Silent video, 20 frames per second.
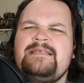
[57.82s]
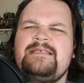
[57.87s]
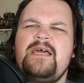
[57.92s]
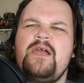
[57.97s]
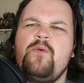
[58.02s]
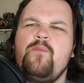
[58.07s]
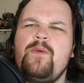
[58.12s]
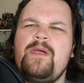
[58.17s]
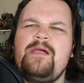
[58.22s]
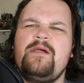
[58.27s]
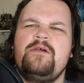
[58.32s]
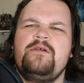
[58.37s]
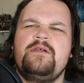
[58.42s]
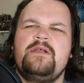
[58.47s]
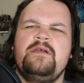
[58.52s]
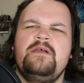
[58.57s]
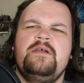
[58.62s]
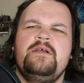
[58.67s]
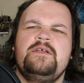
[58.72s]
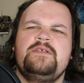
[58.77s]
He's got a
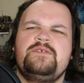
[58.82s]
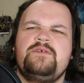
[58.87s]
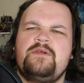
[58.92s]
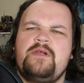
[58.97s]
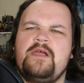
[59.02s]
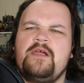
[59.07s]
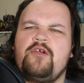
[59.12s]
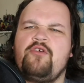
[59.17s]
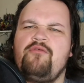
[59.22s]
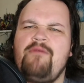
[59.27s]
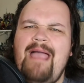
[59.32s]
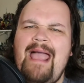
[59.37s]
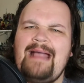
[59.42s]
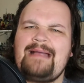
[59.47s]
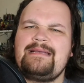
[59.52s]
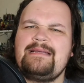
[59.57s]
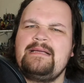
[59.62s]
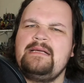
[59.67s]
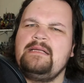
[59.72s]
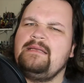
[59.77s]
weird sort of
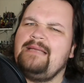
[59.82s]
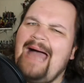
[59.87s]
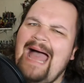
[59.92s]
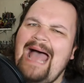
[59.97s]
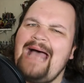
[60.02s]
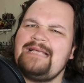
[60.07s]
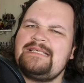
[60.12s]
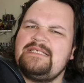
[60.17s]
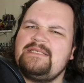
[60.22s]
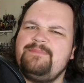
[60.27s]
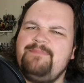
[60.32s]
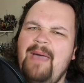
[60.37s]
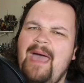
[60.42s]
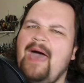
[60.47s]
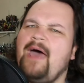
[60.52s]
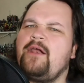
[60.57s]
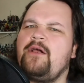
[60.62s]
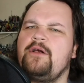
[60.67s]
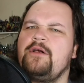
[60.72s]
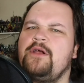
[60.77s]
cracked glass
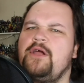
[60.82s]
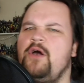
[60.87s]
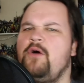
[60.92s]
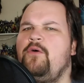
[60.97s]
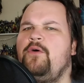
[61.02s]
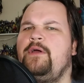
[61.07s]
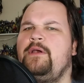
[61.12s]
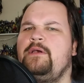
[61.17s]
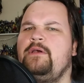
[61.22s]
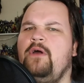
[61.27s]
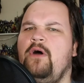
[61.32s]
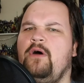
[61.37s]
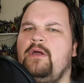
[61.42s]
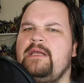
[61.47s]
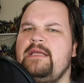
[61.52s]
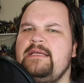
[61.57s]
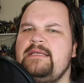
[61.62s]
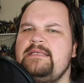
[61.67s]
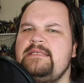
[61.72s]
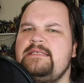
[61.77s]
pattern going on
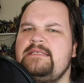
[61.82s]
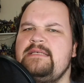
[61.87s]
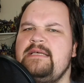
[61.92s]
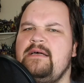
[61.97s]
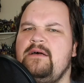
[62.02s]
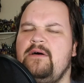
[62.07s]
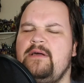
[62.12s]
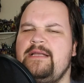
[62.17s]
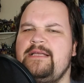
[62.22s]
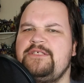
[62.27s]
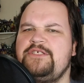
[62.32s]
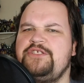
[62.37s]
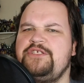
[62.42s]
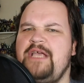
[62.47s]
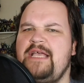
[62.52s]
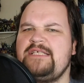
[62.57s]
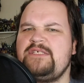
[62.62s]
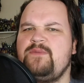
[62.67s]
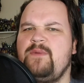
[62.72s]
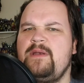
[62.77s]
his uh, on his
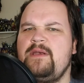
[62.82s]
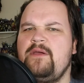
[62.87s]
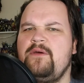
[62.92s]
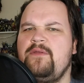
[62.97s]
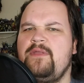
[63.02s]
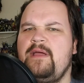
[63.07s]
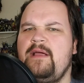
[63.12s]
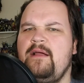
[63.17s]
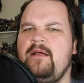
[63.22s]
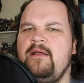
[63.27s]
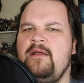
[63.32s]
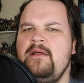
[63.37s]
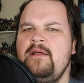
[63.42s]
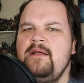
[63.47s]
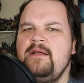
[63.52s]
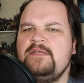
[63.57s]
chest window there,